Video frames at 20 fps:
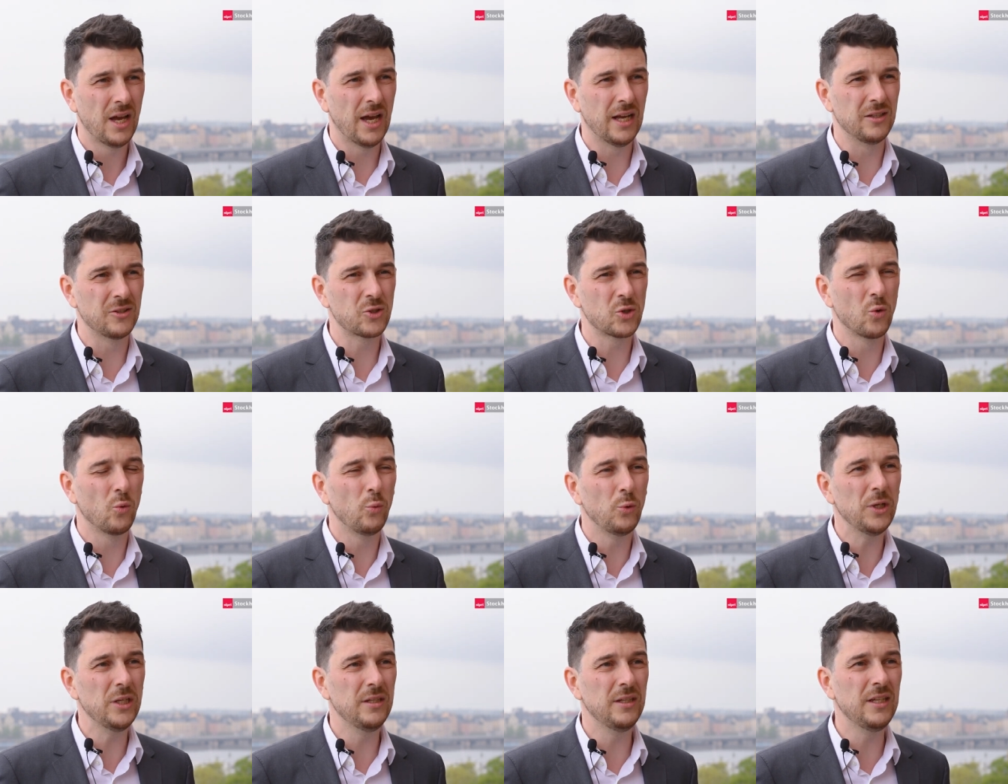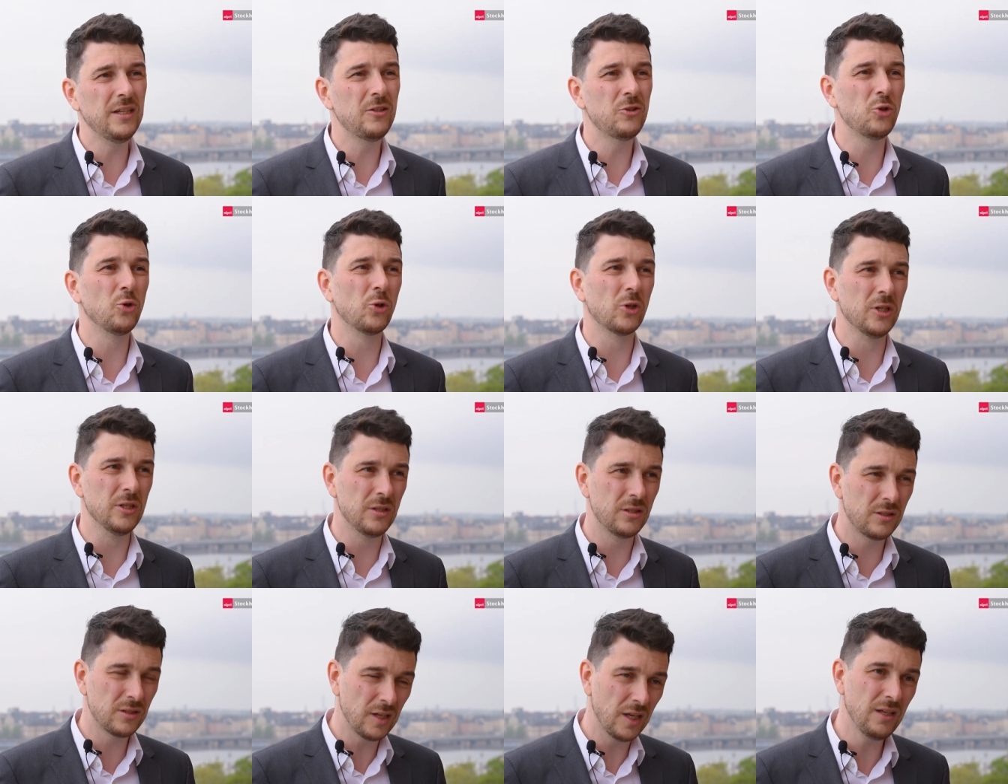And so we need to
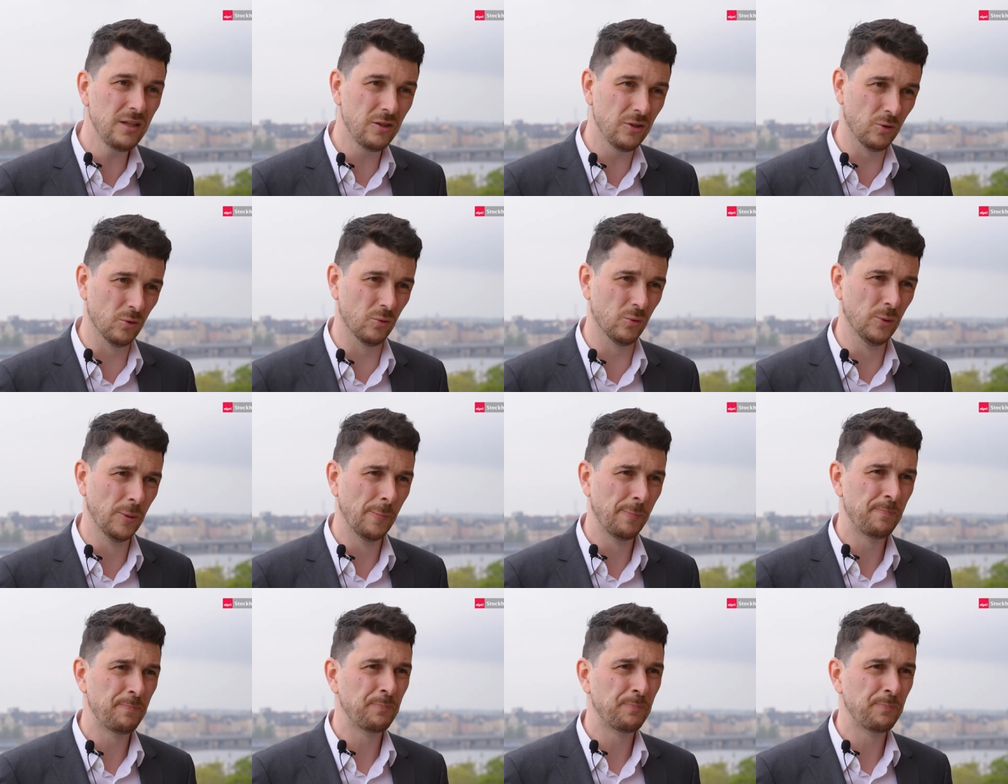continue